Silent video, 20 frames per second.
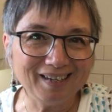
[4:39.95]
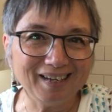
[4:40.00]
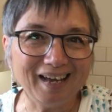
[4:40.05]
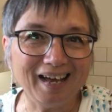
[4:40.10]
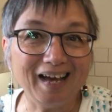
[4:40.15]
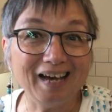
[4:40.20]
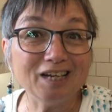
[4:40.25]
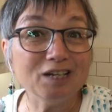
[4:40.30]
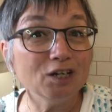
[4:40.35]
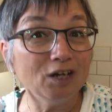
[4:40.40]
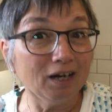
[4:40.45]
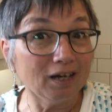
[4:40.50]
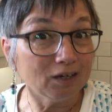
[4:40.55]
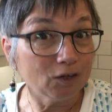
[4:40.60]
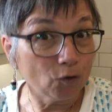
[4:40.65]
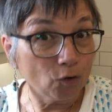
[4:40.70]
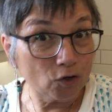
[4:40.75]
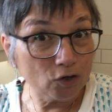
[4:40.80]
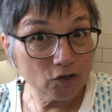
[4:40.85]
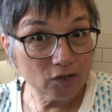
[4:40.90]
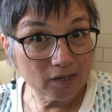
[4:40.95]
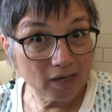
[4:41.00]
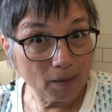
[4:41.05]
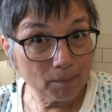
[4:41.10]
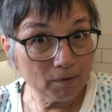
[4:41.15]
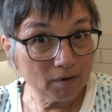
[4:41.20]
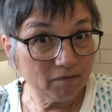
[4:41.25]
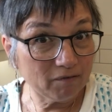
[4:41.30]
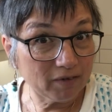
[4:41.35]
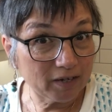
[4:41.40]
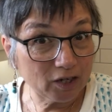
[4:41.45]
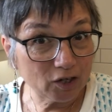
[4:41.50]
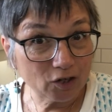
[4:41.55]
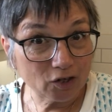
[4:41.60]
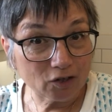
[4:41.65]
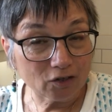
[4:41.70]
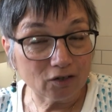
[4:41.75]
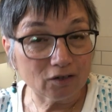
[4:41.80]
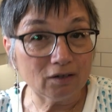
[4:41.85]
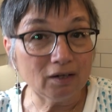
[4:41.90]
Add a 1/4 cup of
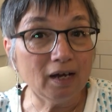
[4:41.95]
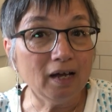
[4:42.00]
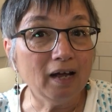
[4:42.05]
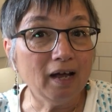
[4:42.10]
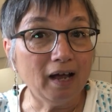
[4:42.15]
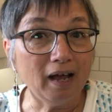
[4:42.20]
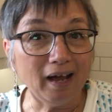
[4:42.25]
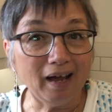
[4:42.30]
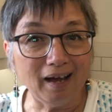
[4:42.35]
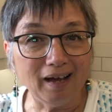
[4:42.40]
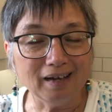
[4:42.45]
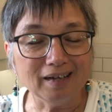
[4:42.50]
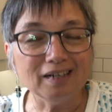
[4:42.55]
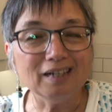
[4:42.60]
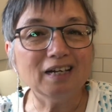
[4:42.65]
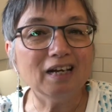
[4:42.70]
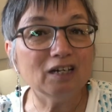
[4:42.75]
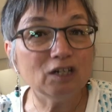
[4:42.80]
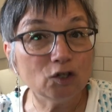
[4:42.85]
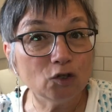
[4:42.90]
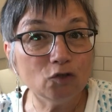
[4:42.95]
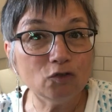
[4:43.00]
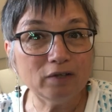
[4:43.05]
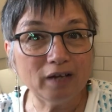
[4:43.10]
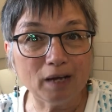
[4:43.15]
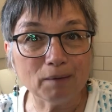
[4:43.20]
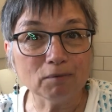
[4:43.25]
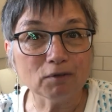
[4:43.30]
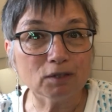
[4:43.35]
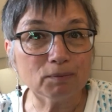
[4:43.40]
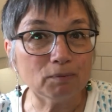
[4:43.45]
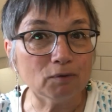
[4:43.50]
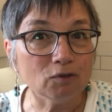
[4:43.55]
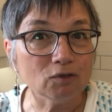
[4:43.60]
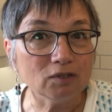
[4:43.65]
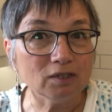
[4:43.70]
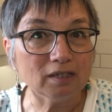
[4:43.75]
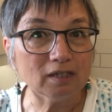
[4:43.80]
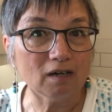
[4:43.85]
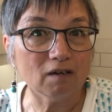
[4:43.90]
vinegar and 2
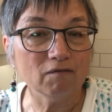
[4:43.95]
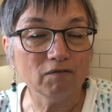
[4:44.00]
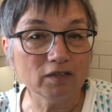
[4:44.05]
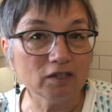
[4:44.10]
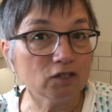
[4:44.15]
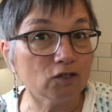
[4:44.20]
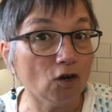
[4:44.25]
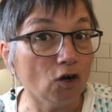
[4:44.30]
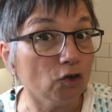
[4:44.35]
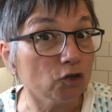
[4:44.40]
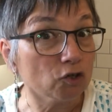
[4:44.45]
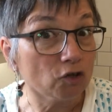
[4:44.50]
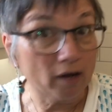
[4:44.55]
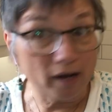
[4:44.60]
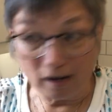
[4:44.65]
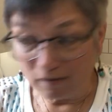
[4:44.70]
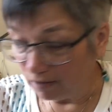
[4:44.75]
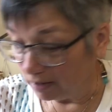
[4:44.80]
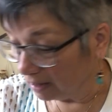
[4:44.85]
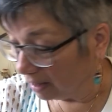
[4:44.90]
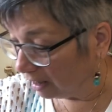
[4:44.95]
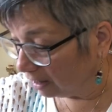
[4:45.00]
tablespoons of the salt you have in the